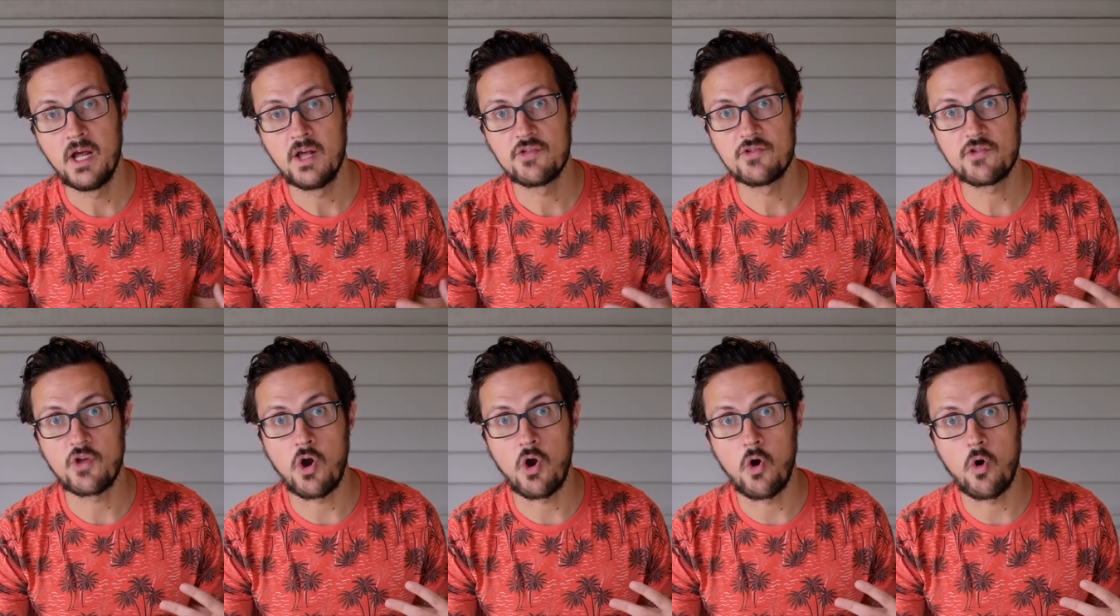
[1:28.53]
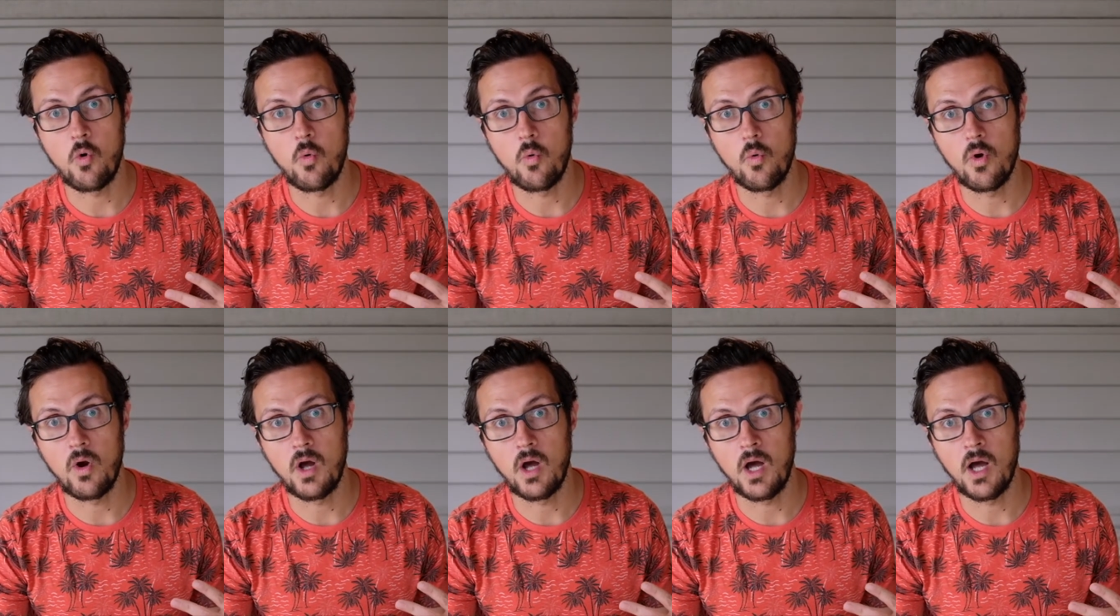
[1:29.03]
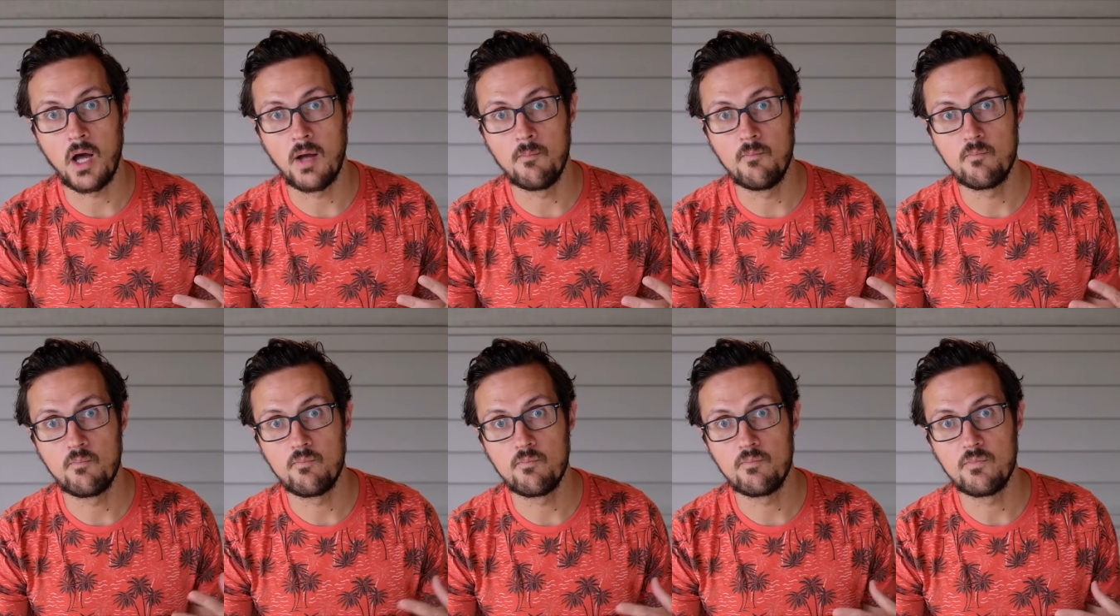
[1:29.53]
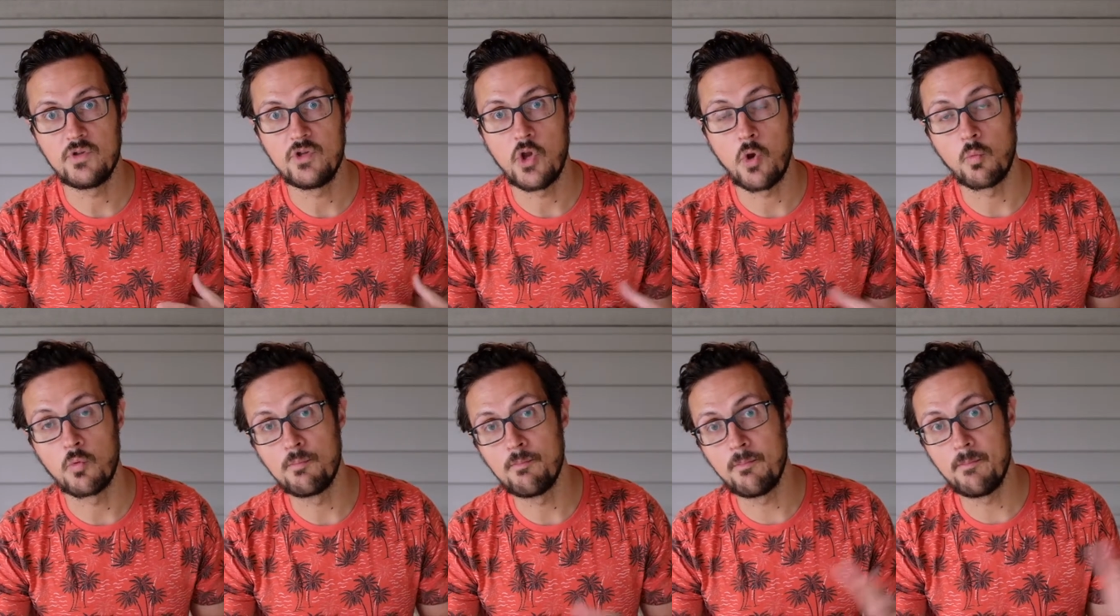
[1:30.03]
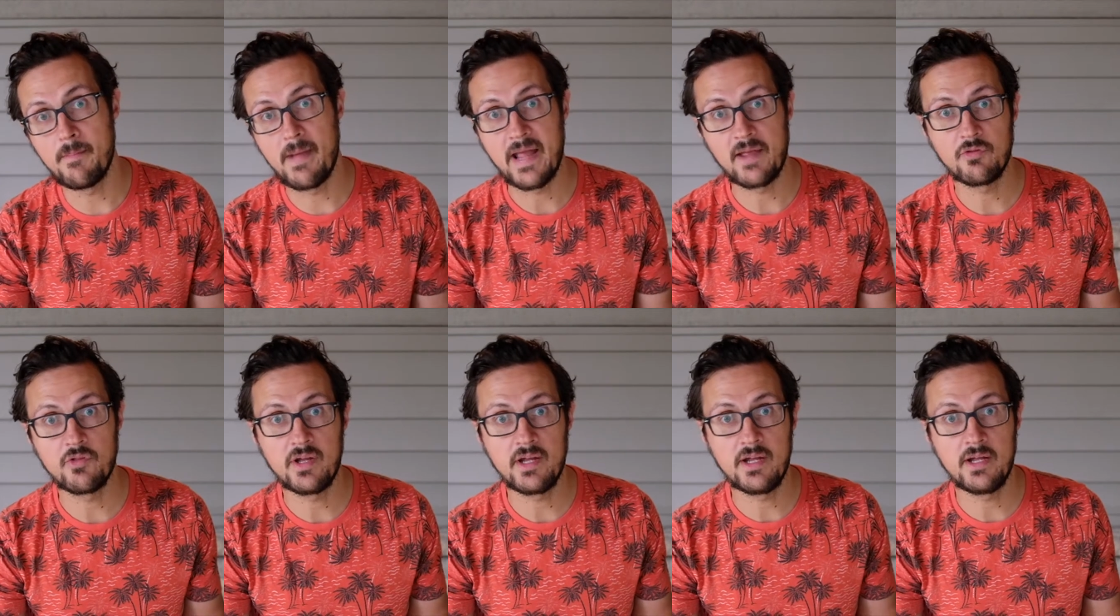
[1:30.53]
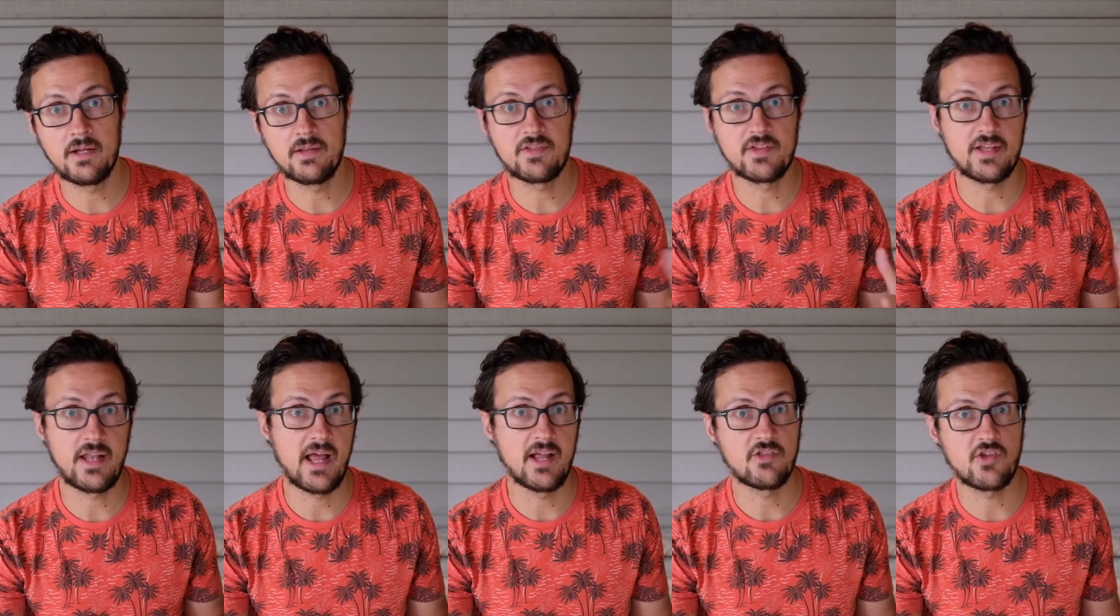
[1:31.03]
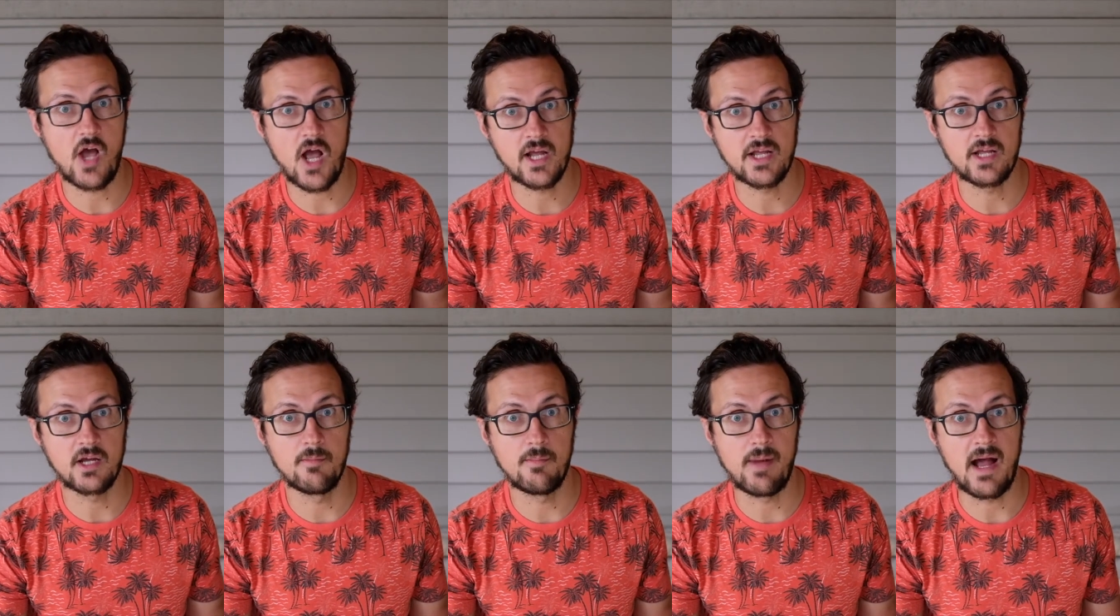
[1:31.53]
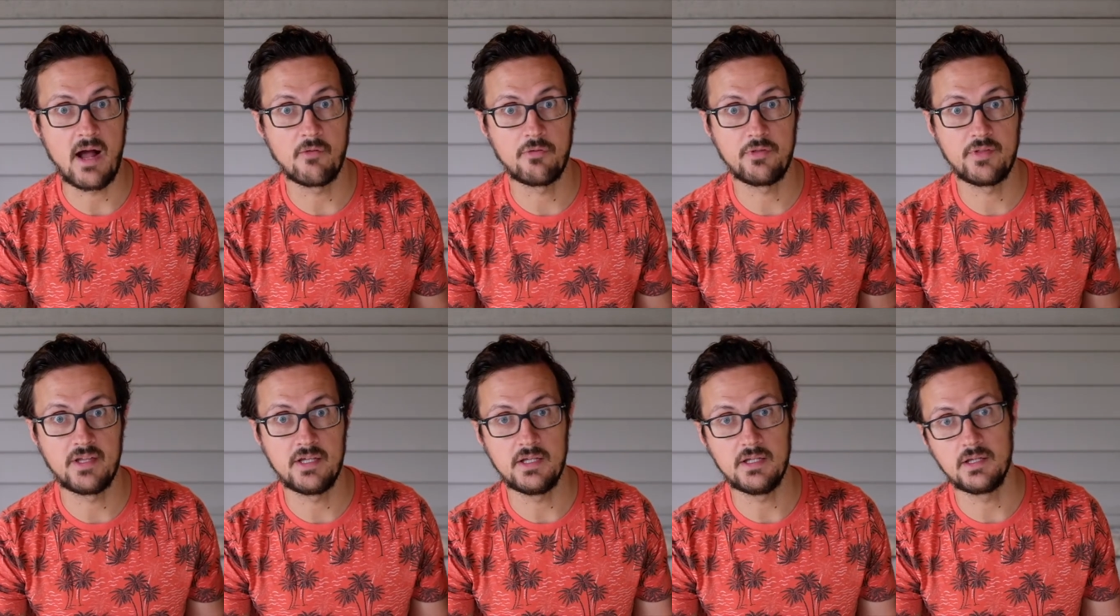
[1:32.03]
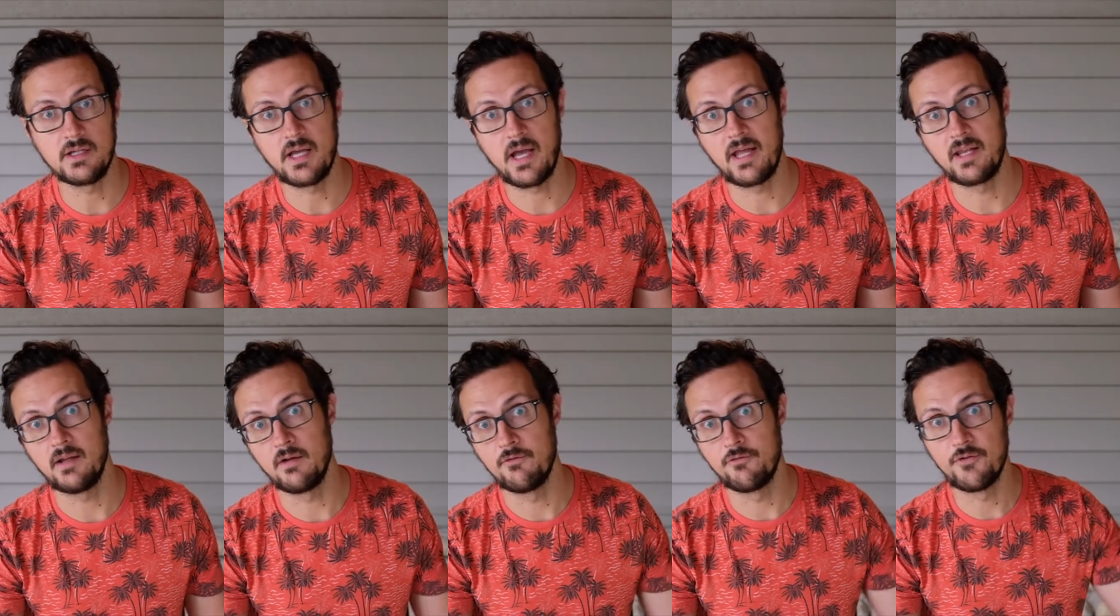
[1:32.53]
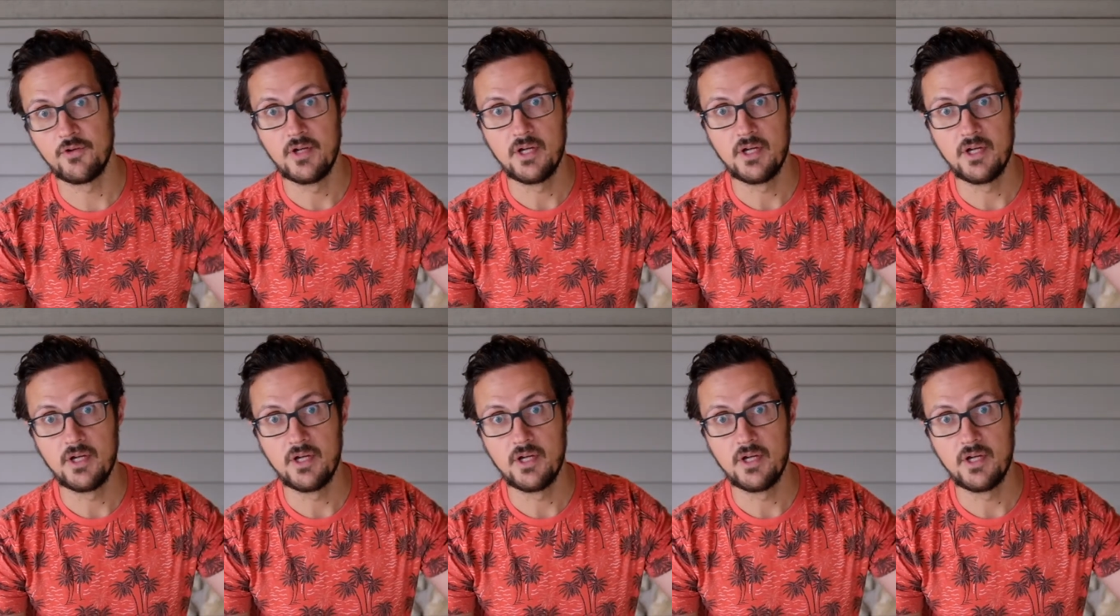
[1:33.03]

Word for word: So, uh, you know, we're mainly today talking about the kind of